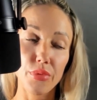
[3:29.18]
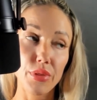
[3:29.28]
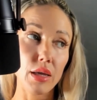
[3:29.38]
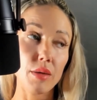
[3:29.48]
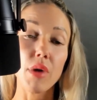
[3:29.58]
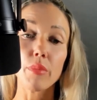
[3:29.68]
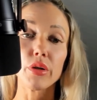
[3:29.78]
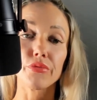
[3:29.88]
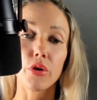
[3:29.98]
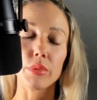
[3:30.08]
the
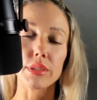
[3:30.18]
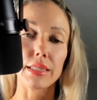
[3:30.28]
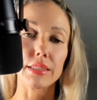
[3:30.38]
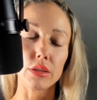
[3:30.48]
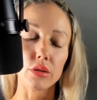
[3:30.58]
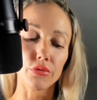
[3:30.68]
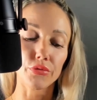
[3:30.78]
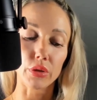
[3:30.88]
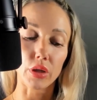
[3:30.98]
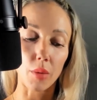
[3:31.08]
memory foam is ideal
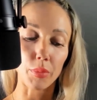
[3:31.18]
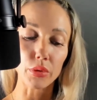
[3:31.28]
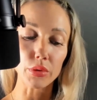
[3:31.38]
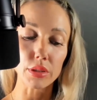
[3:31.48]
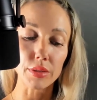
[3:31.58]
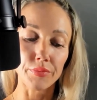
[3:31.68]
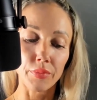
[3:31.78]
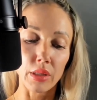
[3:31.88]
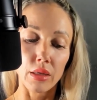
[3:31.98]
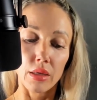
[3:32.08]
for couples.
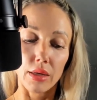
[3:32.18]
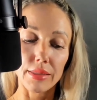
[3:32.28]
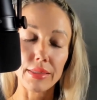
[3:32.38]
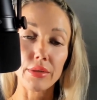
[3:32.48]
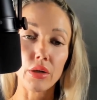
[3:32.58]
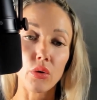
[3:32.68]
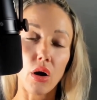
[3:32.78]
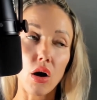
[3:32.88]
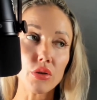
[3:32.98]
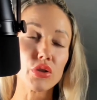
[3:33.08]

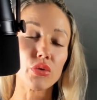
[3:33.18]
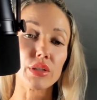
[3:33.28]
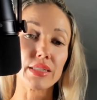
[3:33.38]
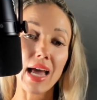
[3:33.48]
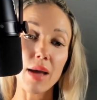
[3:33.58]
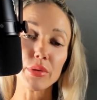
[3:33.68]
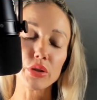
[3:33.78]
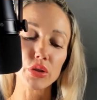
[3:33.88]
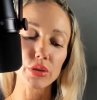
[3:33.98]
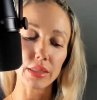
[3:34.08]
Also the
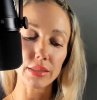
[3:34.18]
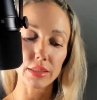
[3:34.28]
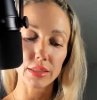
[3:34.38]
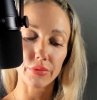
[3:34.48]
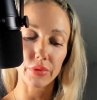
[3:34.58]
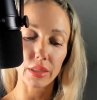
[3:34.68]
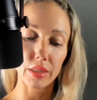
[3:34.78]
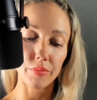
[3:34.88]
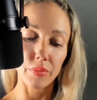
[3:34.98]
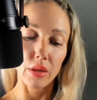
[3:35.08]
temperature
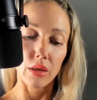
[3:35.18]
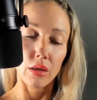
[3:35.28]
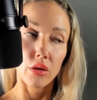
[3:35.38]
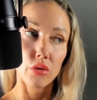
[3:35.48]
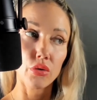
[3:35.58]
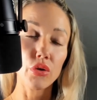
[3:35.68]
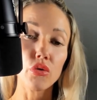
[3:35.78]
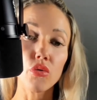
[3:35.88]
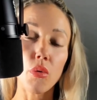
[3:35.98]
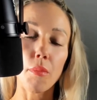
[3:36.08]
sensitivity,
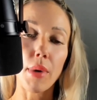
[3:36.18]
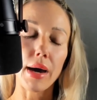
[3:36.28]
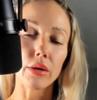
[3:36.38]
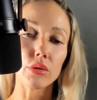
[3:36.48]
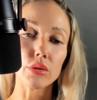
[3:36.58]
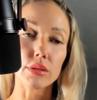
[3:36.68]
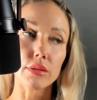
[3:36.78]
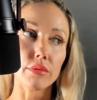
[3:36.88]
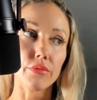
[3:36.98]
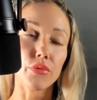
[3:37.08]
new models
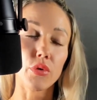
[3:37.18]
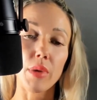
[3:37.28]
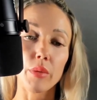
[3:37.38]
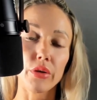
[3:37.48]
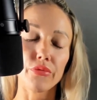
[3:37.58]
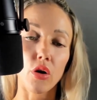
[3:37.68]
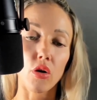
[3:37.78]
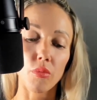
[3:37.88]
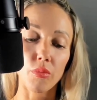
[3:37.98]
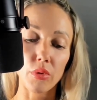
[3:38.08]
for memory
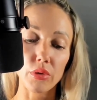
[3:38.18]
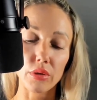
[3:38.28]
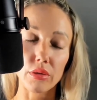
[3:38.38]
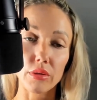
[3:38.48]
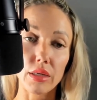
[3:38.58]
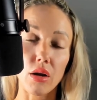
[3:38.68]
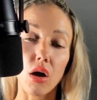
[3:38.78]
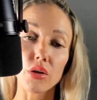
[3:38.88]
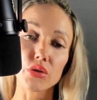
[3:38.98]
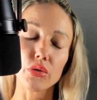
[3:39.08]
foam can
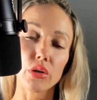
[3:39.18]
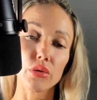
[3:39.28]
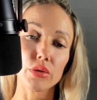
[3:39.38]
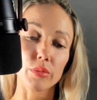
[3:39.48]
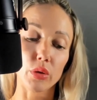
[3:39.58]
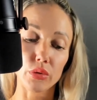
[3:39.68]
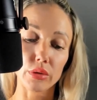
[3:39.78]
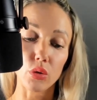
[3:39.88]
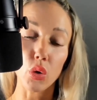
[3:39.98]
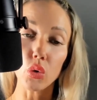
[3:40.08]
also include some
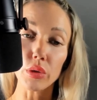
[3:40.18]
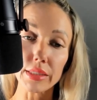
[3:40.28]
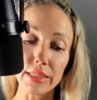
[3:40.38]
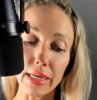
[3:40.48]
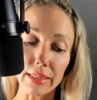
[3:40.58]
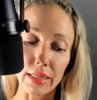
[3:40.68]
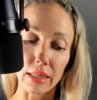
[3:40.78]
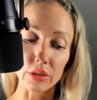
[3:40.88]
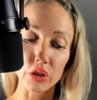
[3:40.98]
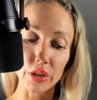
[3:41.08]
cooling
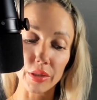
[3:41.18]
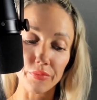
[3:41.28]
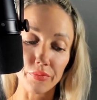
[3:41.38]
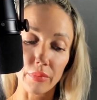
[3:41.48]
technology.